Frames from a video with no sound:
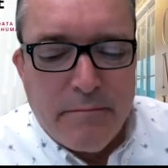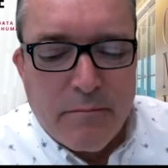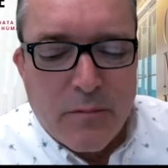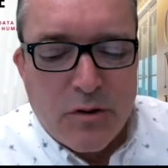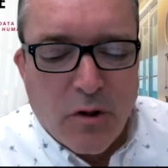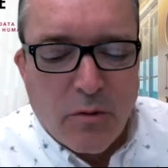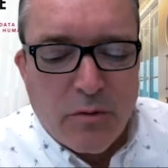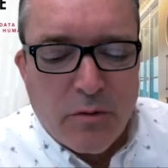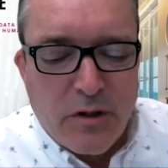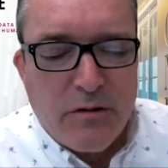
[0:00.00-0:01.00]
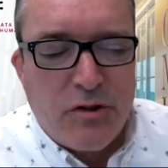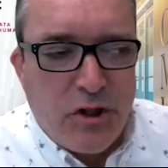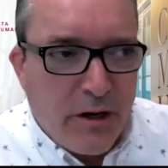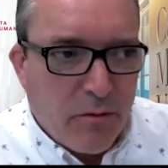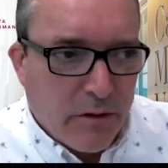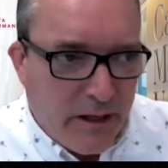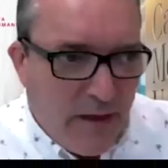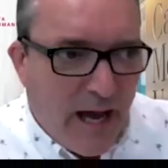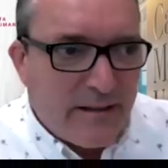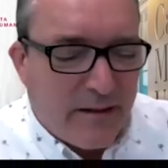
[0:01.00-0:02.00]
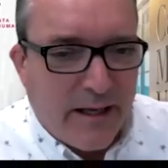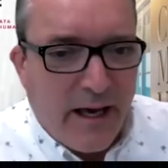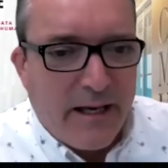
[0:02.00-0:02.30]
So generally that's the case.